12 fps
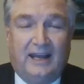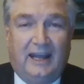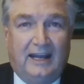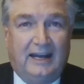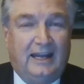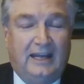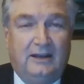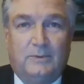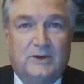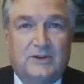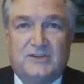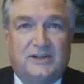And he
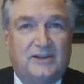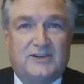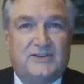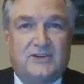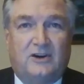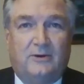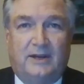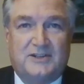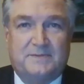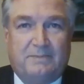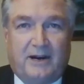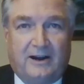was just so
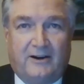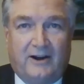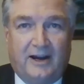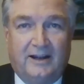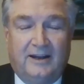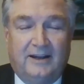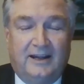inspiring.